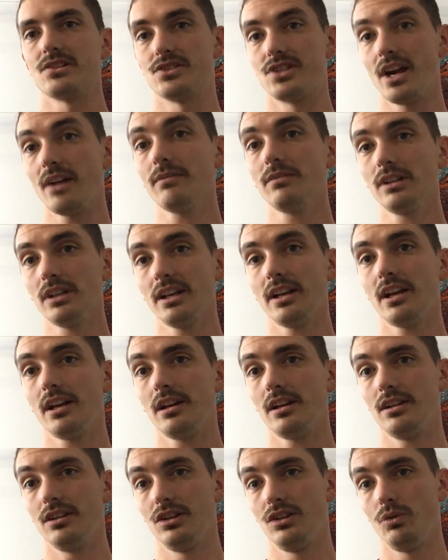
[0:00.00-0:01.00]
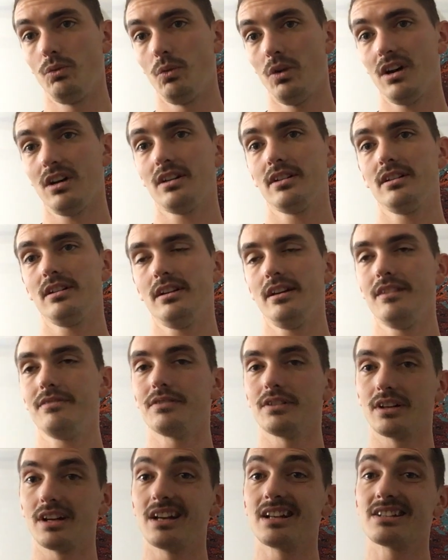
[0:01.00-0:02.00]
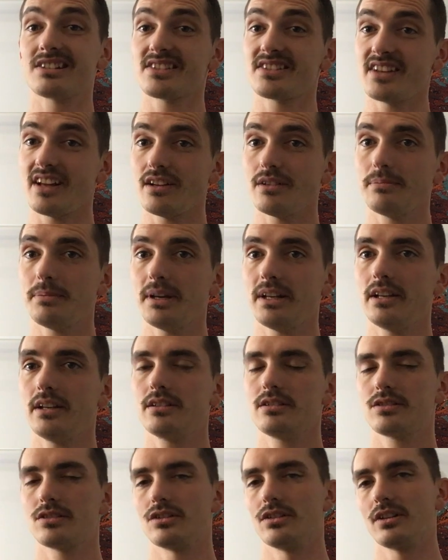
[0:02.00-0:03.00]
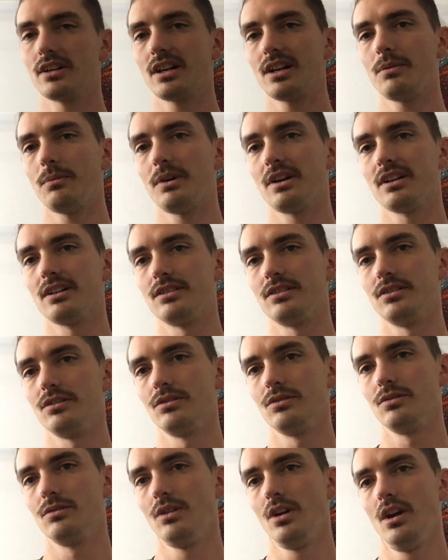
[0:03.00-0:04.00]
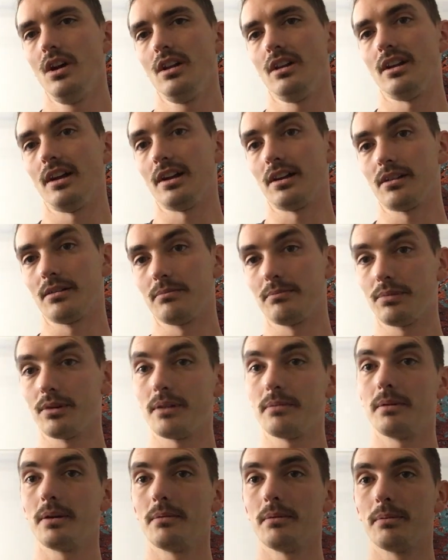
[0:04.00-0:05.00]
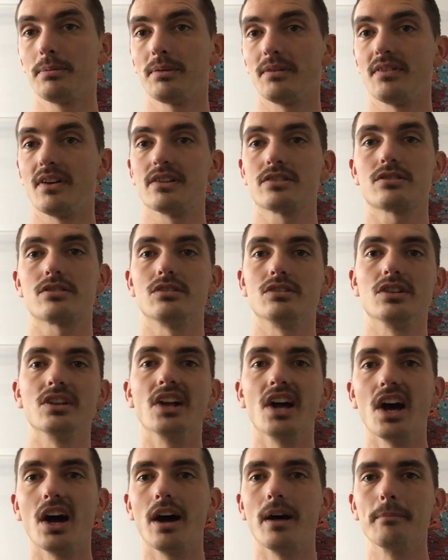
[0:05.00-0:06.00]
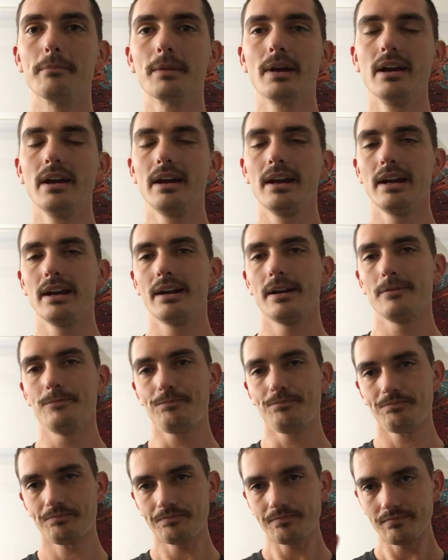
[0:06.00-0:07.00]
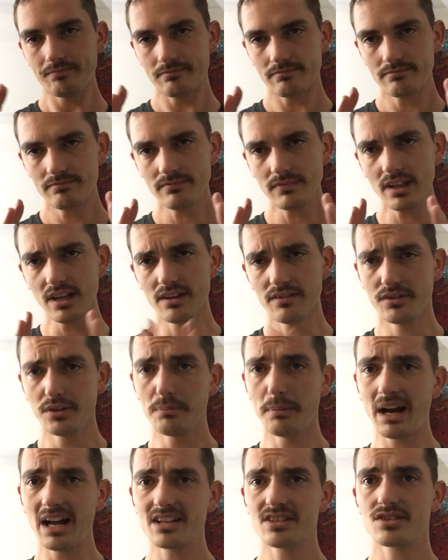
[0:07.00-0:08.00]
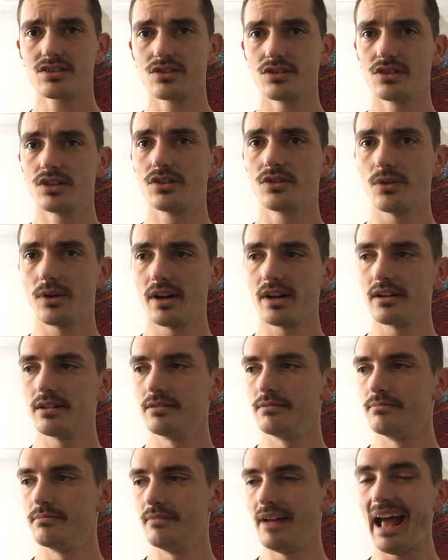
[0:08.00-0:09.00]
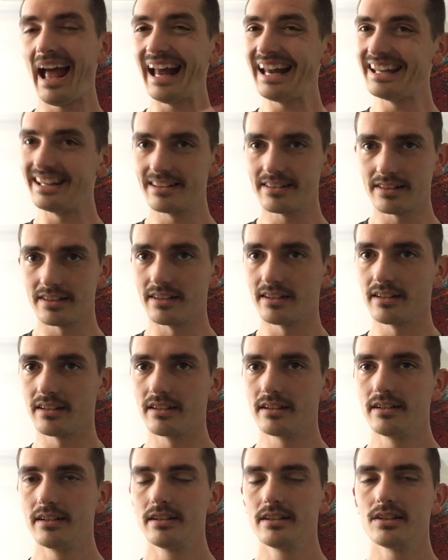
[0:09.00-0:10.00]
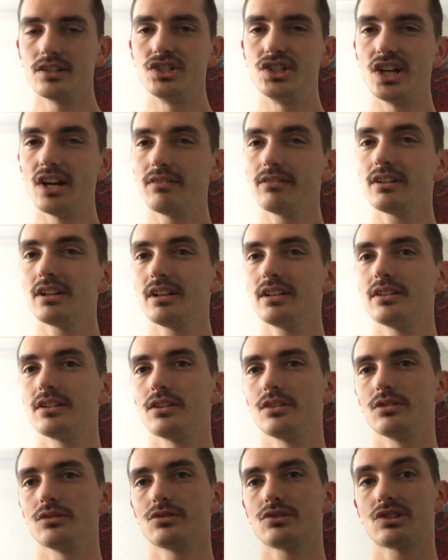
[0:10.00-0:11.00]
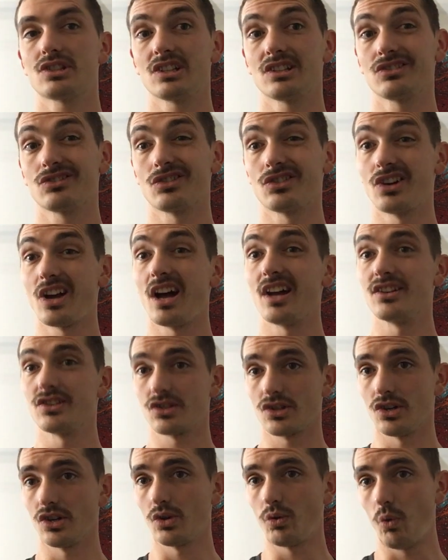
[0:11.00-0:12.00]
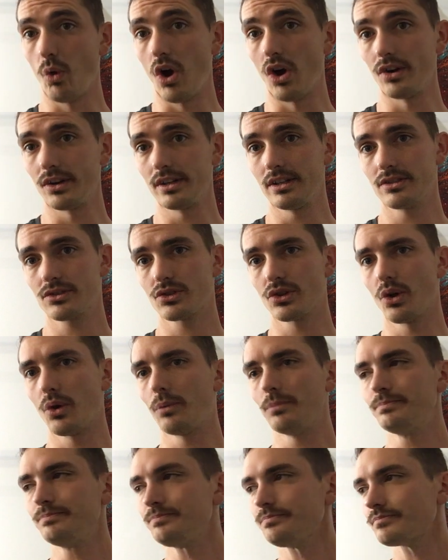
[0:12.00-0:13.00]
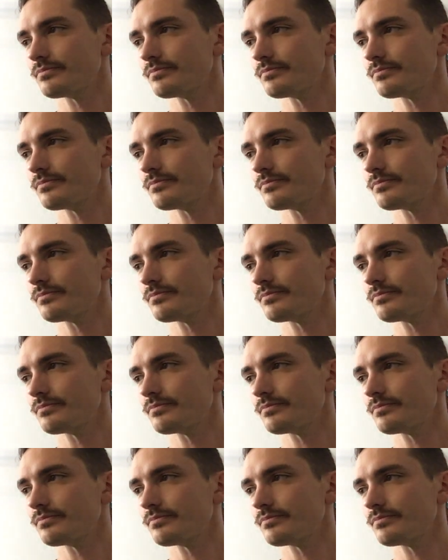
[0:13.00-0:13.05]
Generally, you want to, if you're going to sell paintings, you're going to want to do like premium or professional and up. If you buy student grade anything, generally those things are not as good quality. So